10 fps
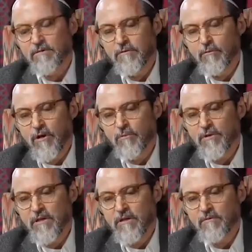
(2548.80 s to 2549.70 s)
the
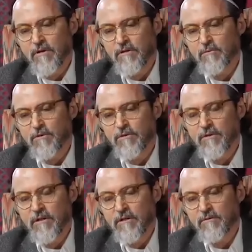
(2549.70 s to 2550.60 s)
well-being of our
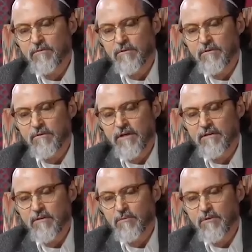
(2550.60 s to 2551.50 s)
community and for the
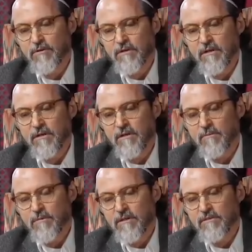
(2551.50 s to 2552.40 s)
greater community.
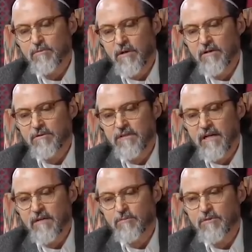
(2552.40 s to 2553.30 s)
May Allah subhanahu wa
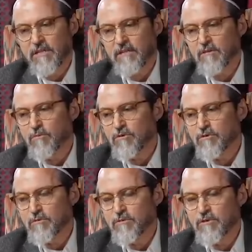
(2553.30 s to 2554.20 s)
ta'ala protect the
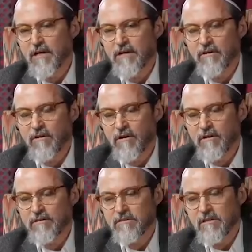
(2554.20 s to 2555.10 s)
Muslims, unite our
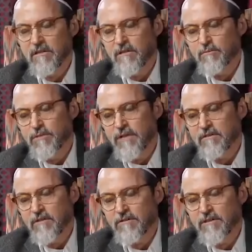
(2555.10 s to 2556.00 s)
hearts,
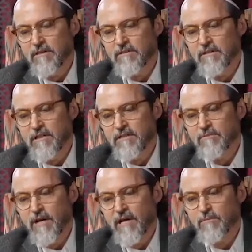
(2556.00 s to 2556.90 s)
protect our tongues
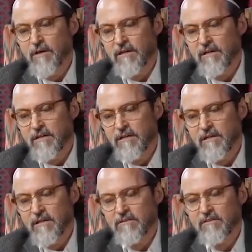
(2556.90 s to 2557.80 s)
against backbiting and
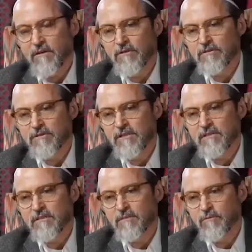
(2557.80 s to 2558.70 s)
against all those
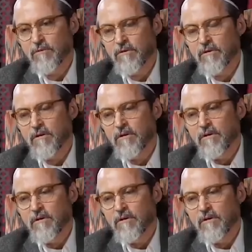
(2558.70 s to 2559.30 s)
things that we're